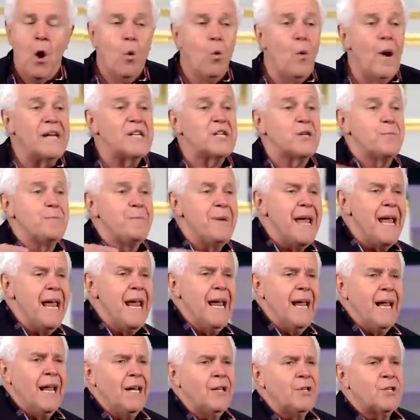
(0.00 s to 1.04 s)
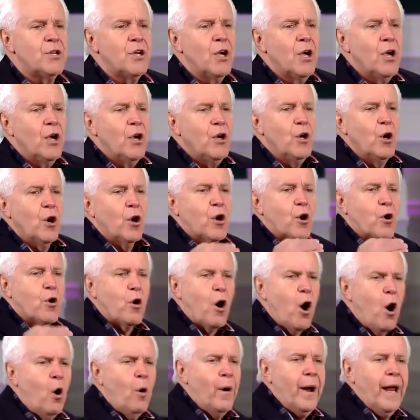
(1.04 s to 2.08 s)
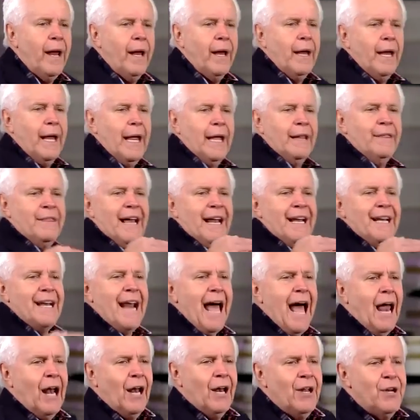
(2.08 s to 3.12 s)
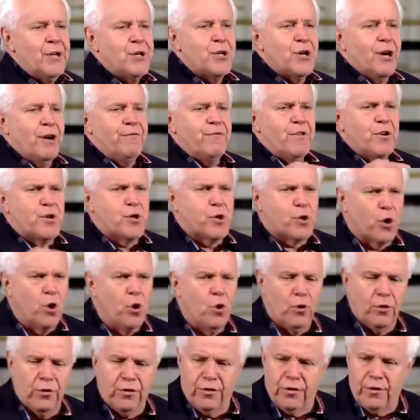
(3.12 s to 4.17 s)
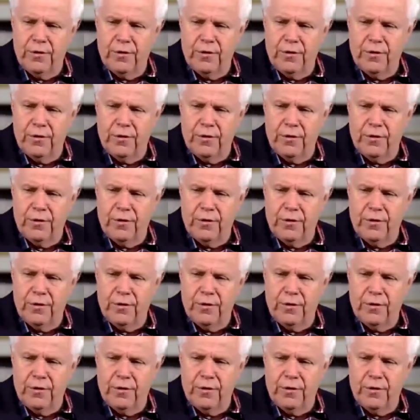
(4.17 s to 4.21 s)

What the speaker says: Which means you're growing in the knowledge of the truth.